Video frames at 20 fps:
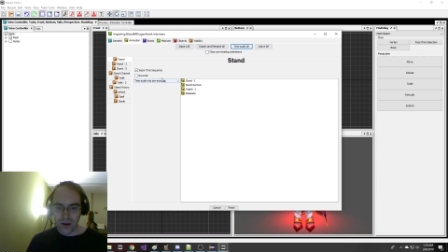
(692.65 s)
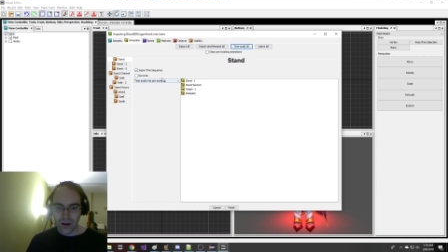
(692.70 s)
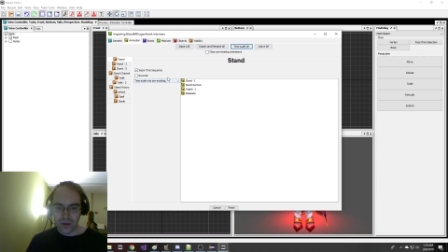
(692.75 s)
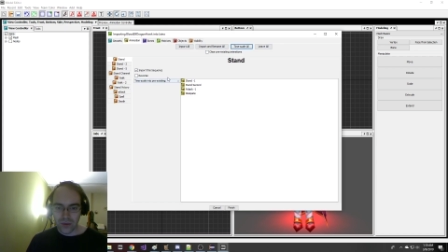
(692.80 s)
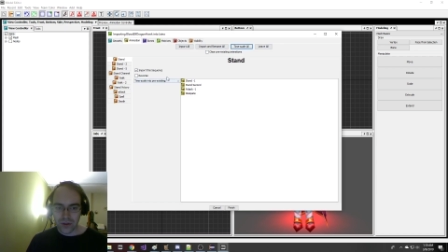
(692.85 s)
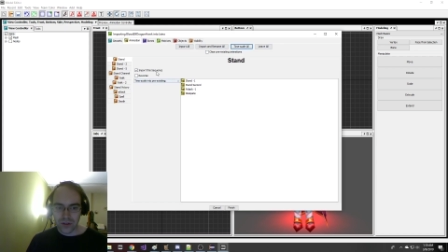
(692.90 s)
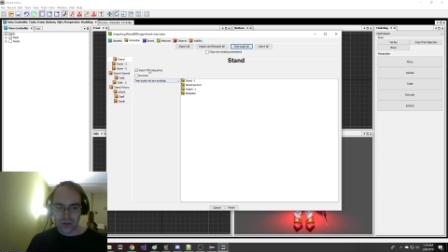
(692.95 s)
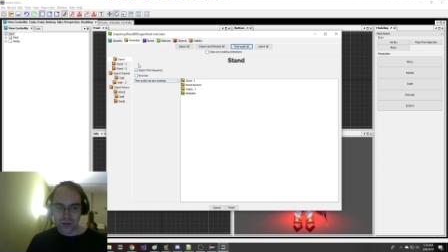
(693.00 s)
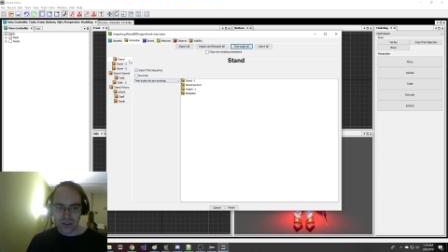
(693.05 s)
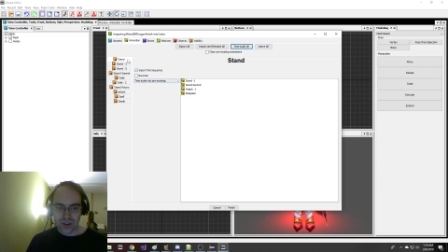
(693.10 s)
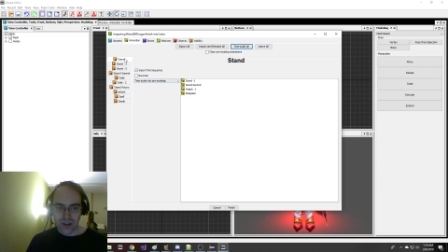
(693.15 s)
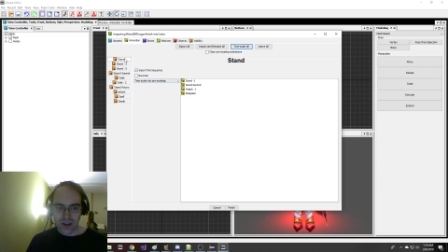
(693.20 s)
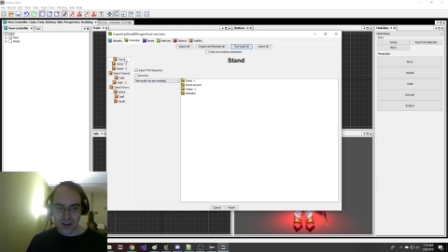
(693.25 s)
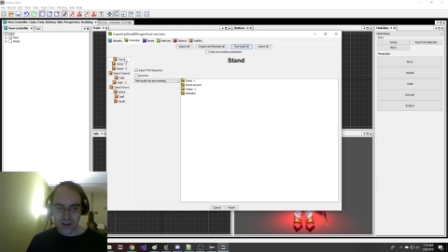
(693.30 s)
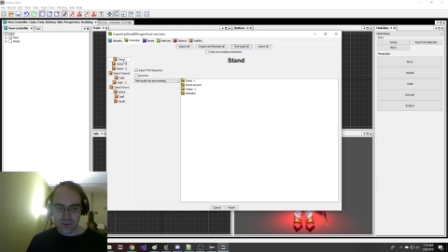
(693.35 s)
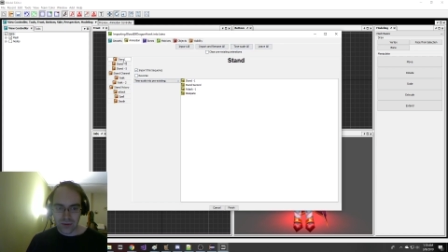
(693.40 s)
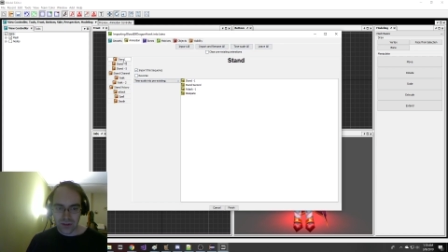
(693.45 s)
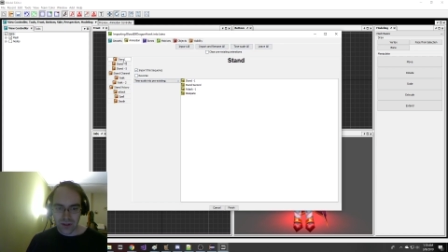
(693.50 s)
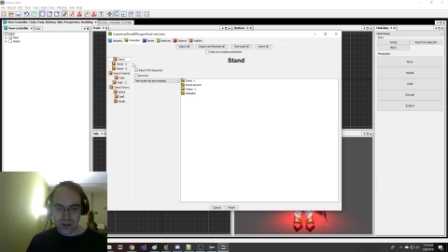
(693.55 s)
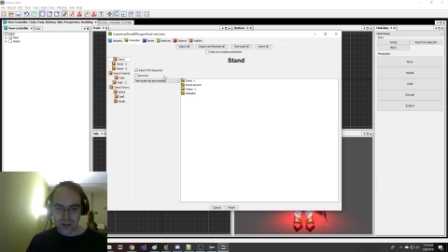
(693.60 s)
We do a
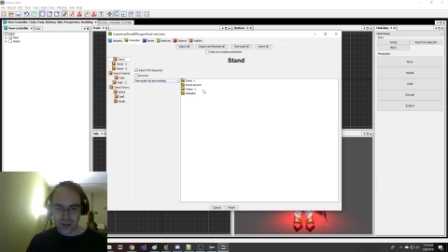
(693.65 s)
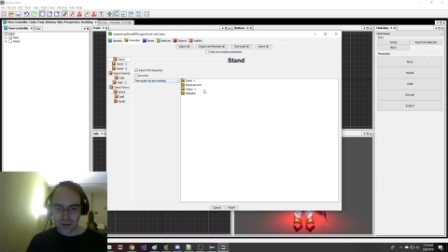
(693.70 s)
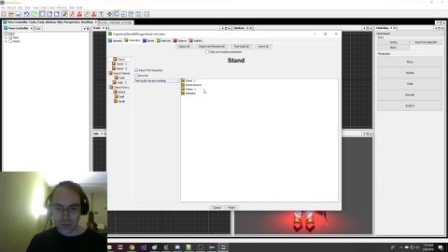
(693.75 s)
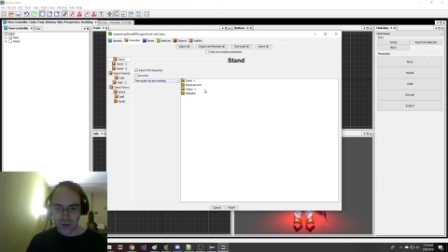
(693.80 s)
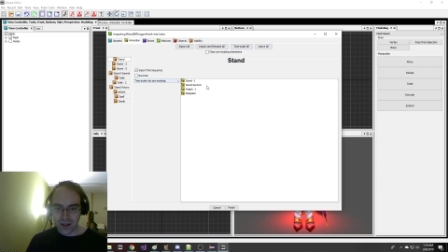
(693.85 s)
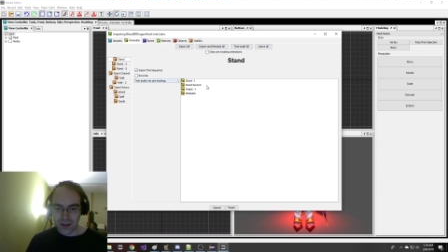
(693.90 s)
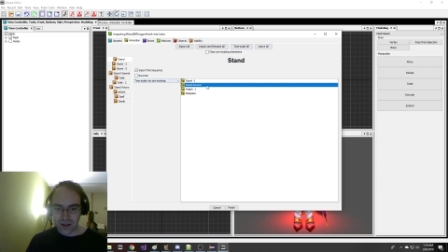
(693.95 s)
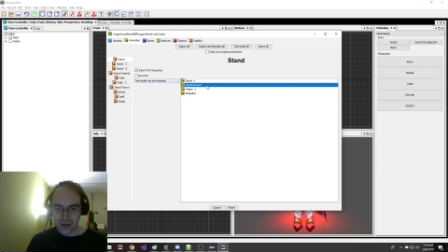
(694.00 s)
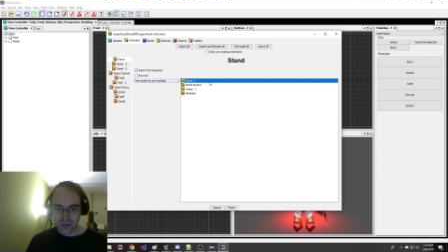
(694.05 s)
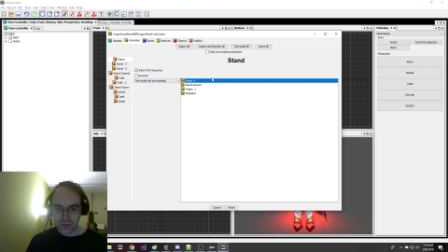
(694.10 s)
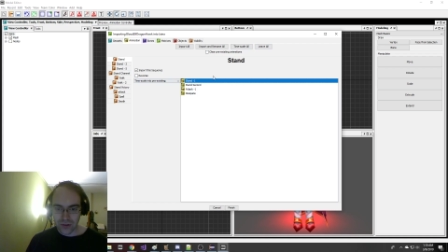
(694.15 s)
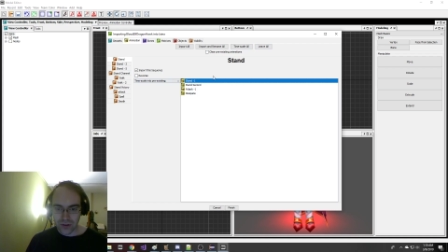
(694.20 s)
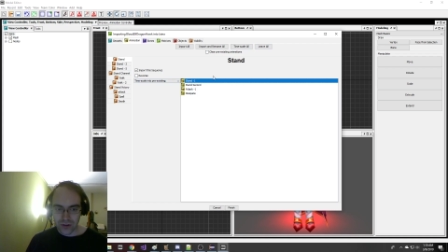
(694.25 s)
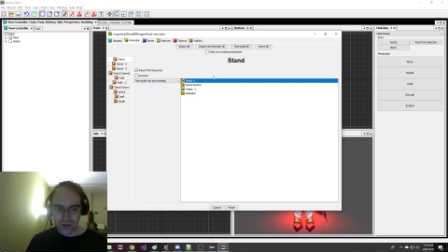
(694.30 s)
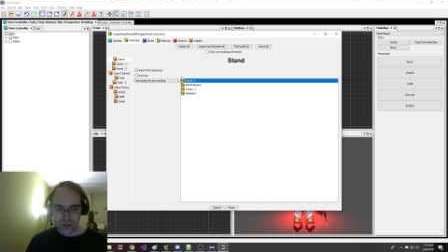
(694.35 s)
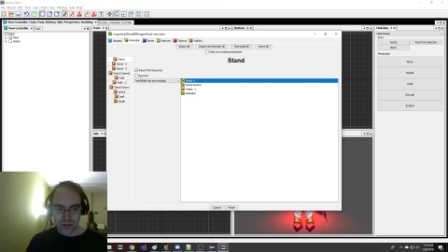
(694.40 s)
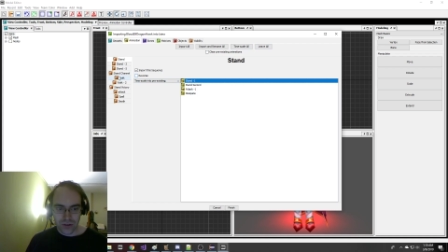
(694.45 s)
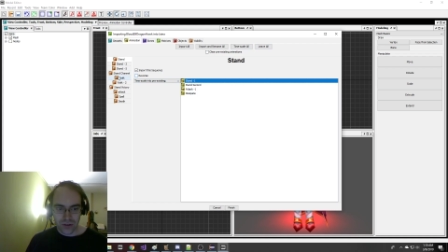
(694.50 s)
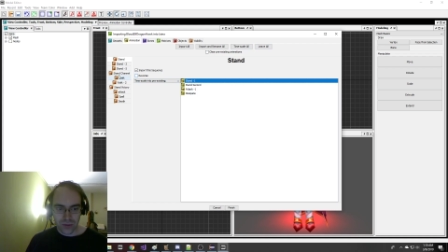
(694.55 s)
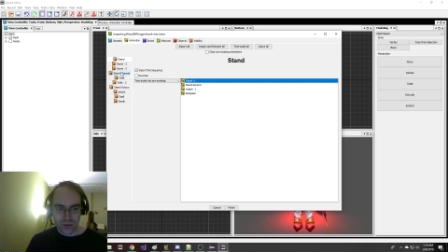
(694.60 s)
time scale behavior
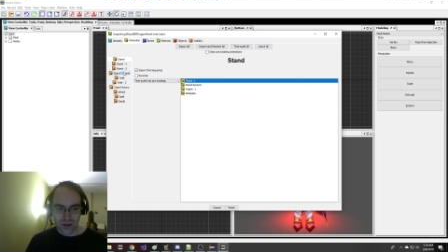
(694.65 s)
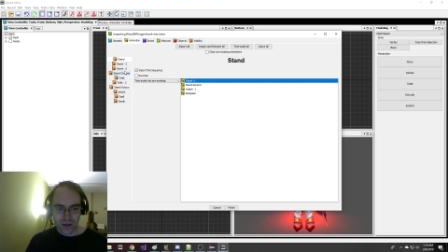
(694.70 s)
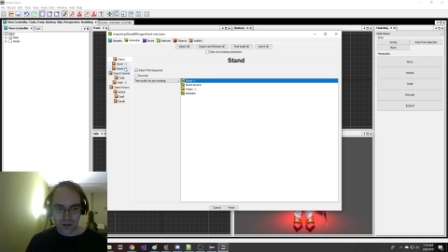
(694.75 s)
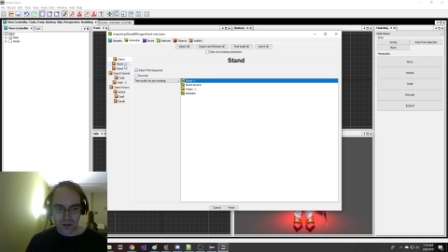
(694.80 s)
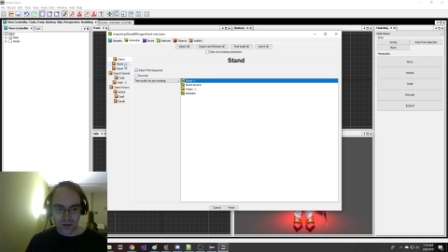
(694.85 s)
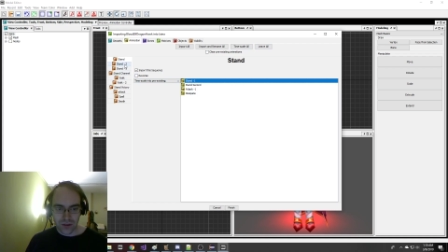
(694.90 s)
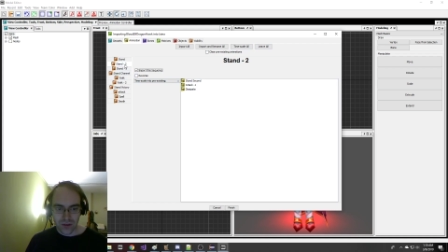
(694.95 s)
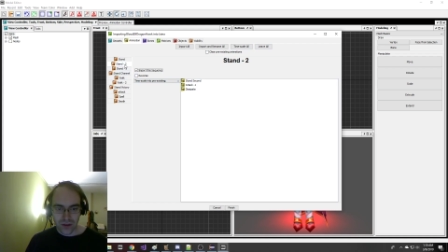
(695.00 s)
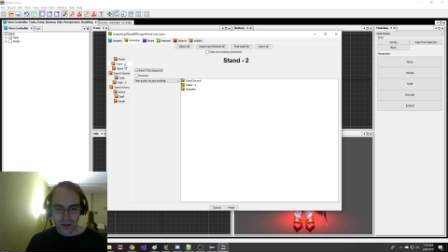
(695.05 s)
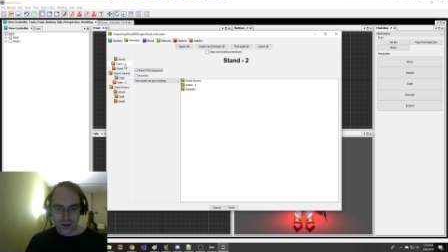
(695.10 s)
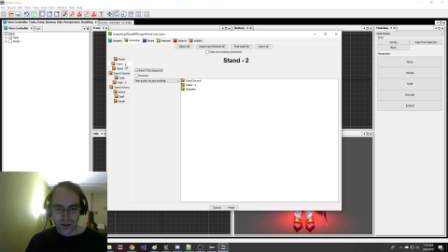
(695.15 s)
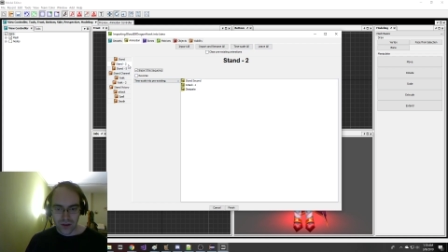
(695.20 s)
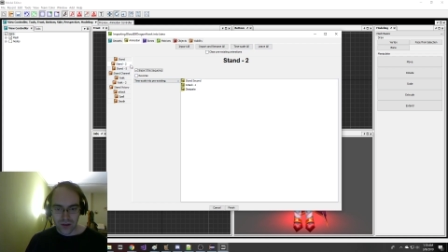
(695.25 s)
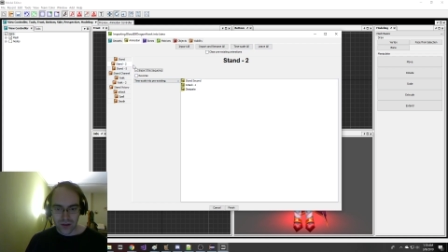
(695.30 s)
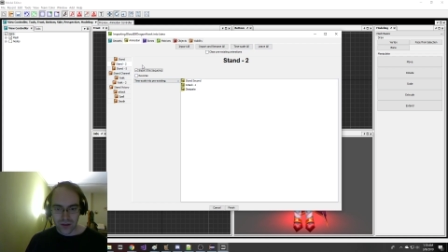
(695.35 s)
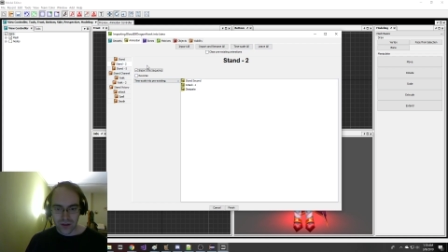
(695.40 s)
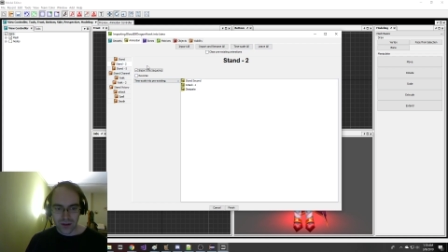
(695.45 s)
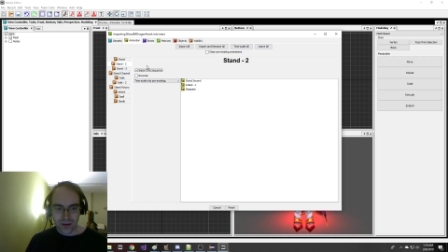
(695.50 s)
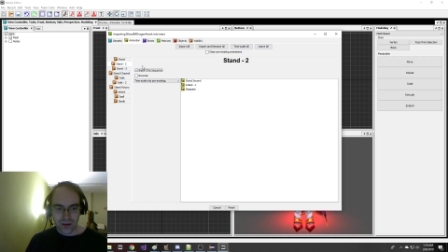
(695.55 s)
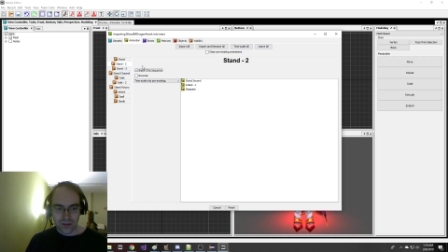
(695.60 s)
so that we can
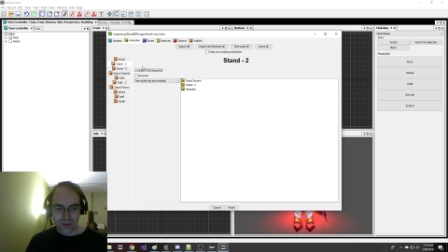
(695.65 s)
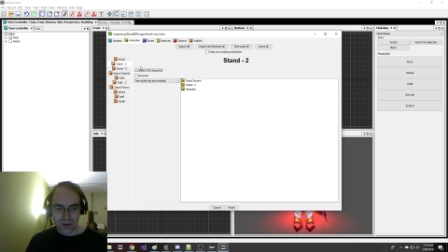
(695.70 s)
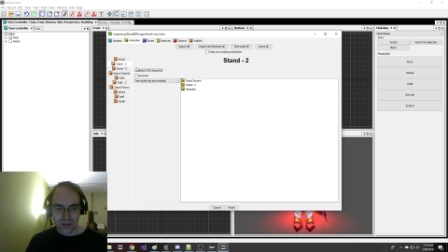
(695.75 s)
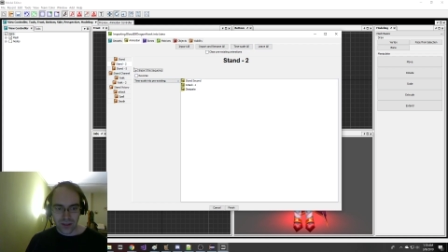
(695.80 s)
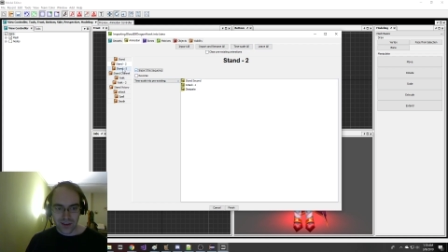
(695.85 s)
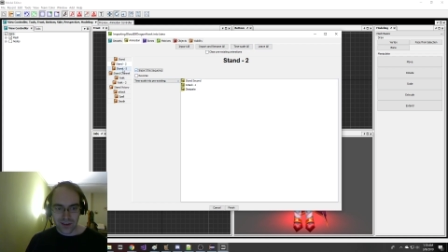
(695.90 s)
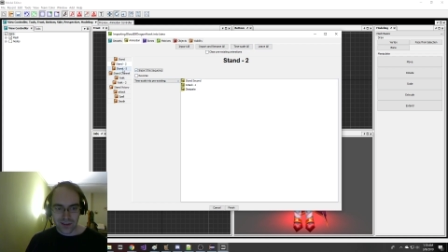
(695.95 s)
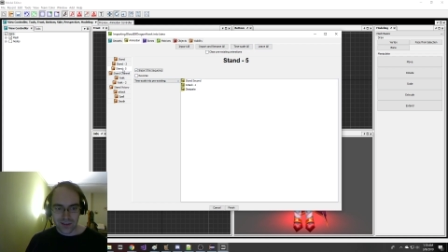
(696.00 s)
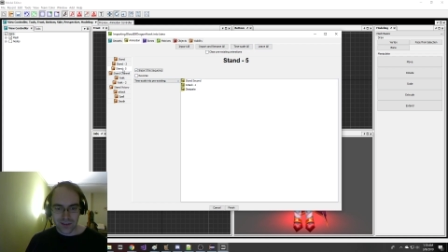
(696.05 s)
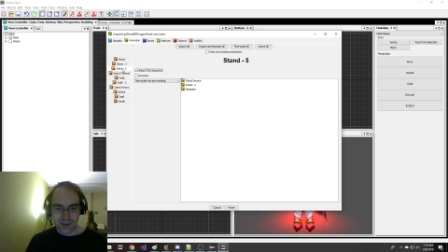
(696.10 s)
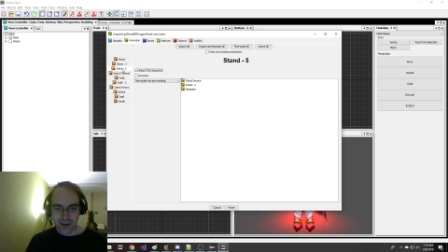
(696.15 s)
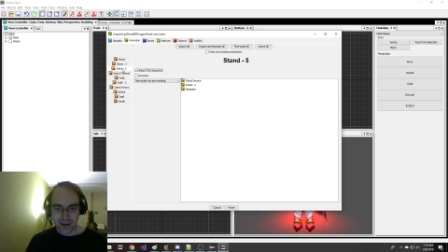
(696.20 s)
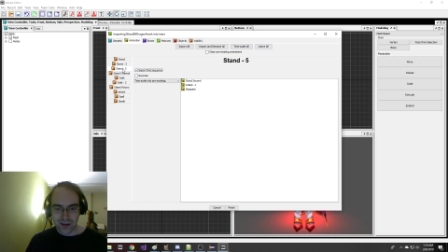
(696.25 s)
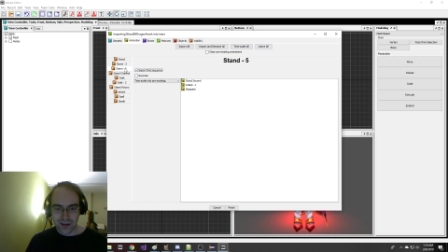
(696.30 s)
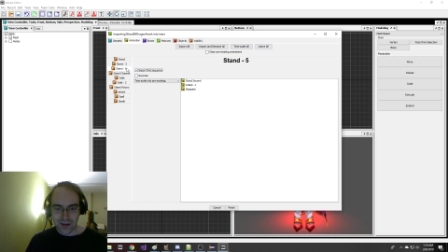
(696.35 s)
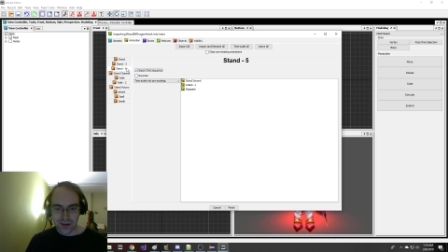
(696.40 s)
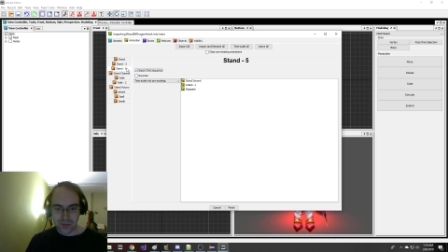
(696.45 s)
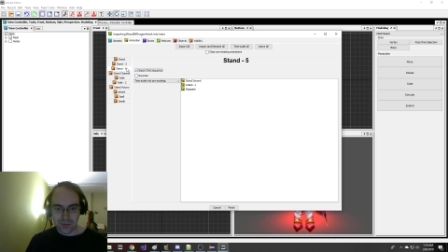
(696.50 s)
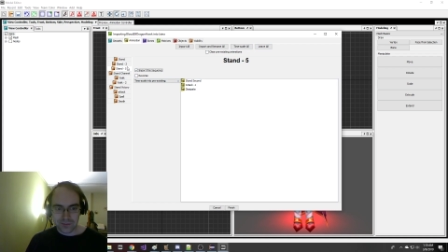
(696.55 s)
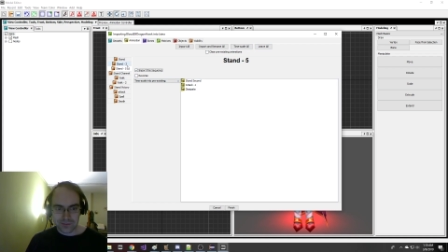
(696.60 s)
get everything to line
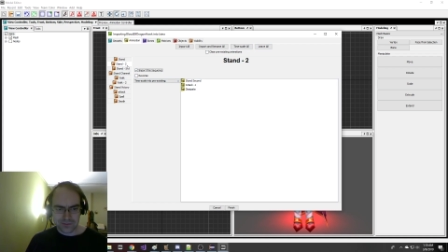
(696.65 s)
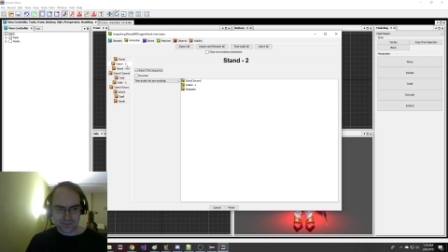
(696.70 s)
up.